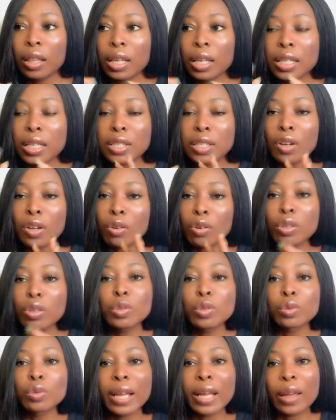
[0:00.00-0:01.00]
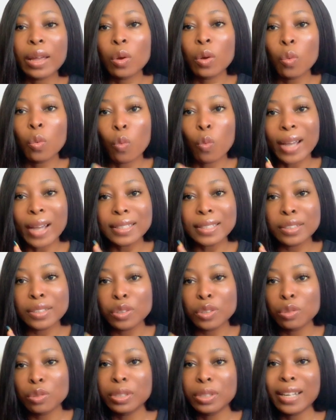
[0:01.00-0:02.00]
It's not going to like whiten
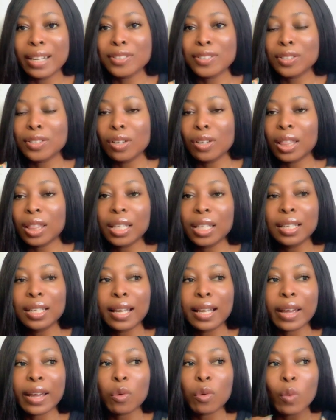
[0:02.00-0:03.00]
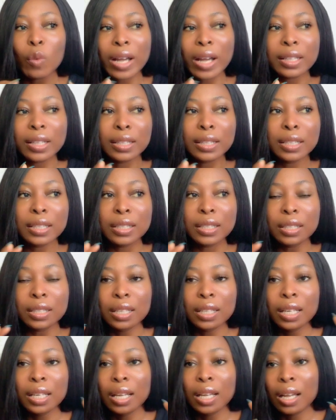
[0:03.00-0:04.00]
you. There's nothing like whitening
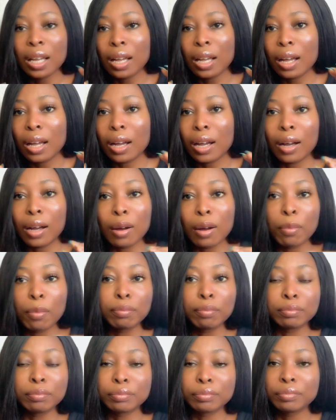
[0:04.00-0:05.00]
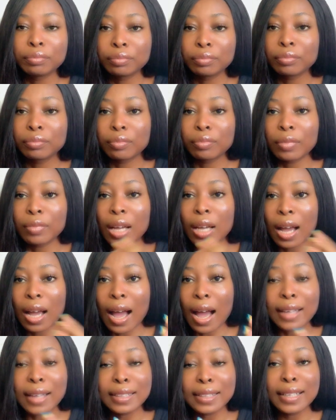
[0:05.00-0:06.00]

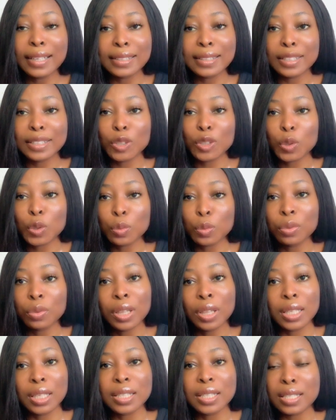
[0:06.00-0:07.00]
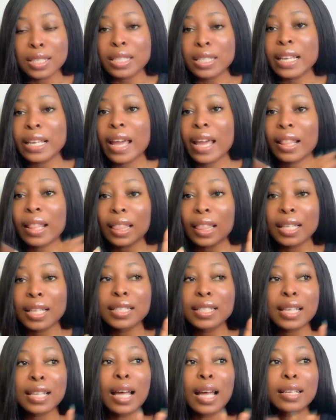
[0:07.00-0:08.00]
added into this. These
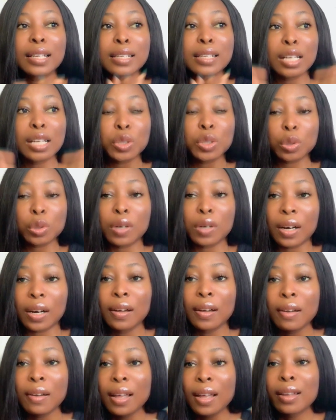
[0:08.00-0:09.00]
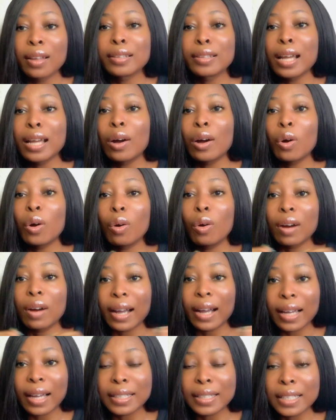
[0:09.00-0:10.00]
things are natural, they are
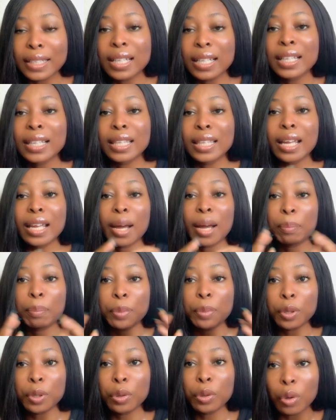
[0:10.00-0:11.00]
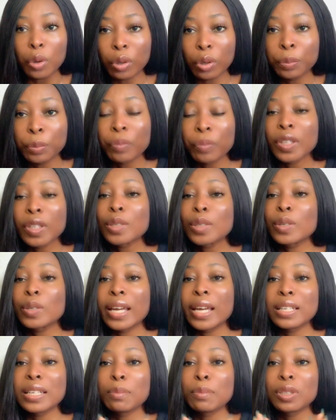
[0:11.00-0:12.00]
organic, they are pure, so
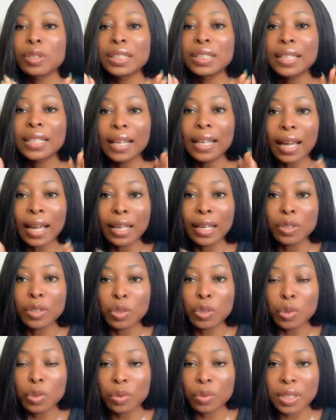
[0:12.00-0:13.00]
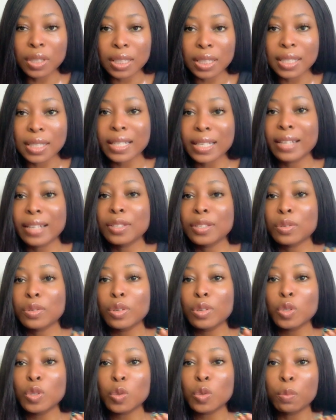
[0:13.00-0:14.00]
anybody can use this, and it's
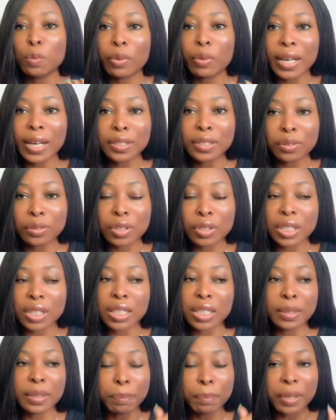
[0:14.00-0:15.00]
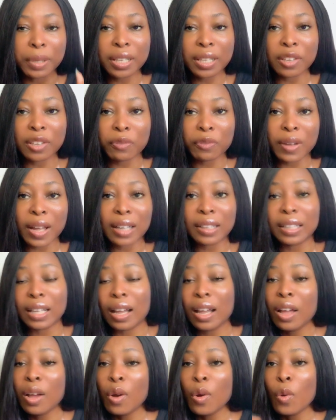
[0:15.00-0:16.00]
going to brighten your skin, being the fact
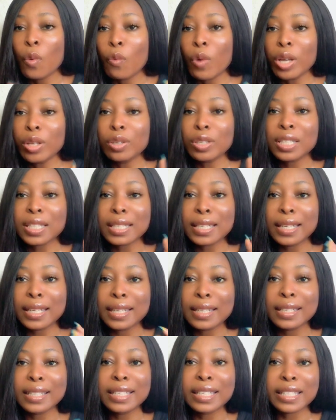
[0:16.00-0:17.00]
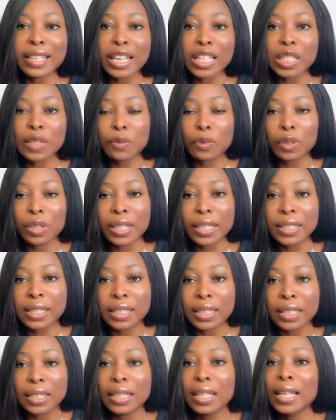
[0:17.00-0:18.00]
that when your skin is
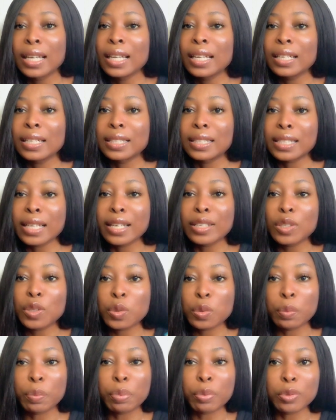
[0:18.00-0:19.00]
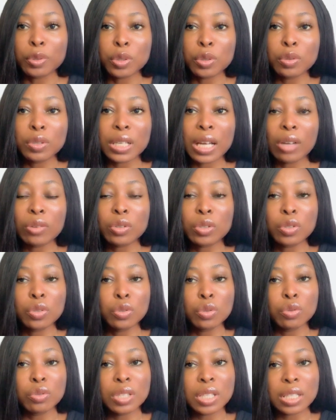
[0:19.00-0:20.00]
exfoliating, it tends to produce out
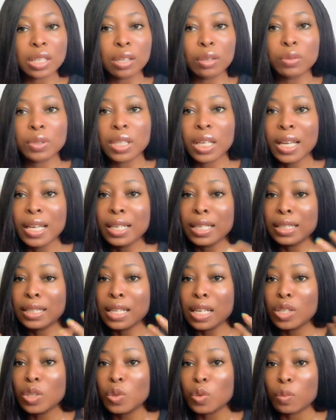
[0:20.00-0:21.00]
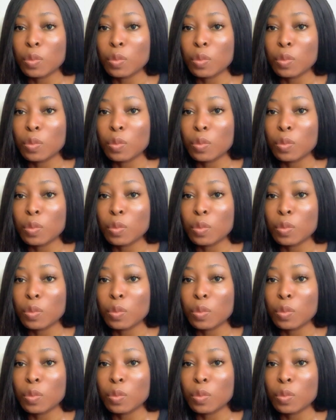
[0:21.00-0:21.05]
new cells, it tends to